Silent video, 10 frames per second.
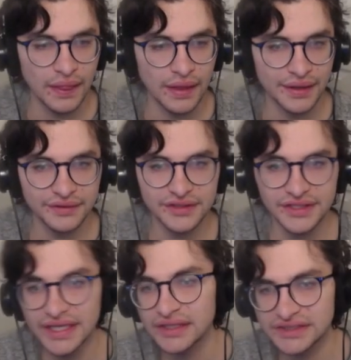And
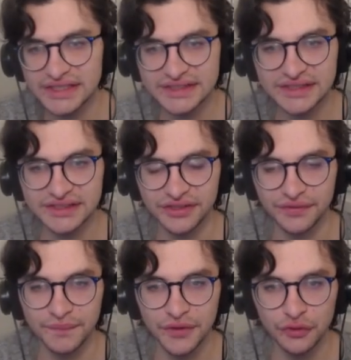yeah, so that's it.
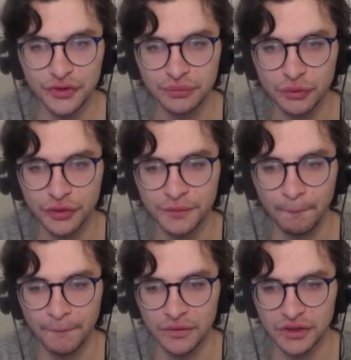So new leaderboard
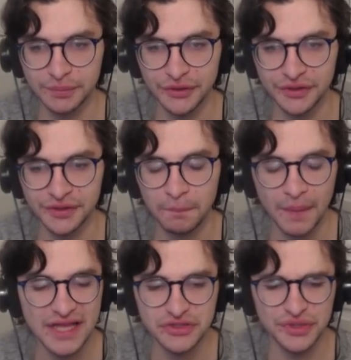looks pretty good.
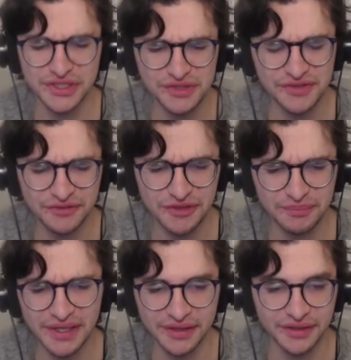As always, leave any
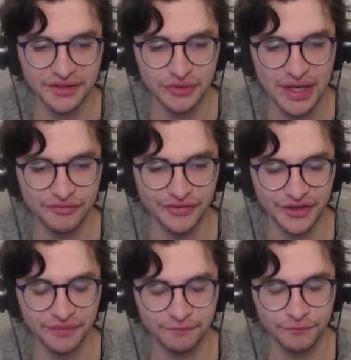feedback you have in the
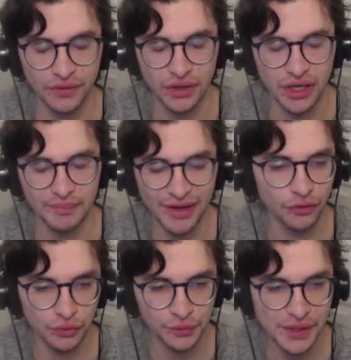about
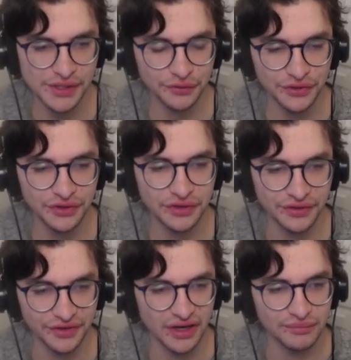the World Radio League in
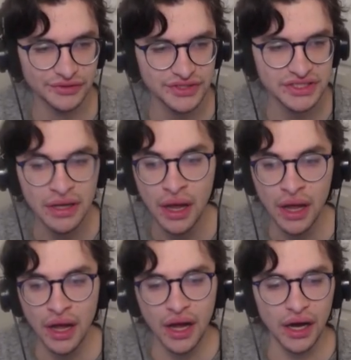the comments.
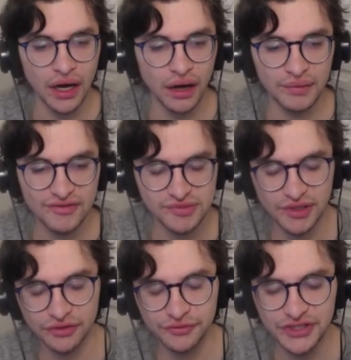We have some
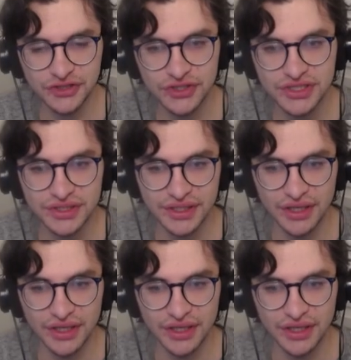other features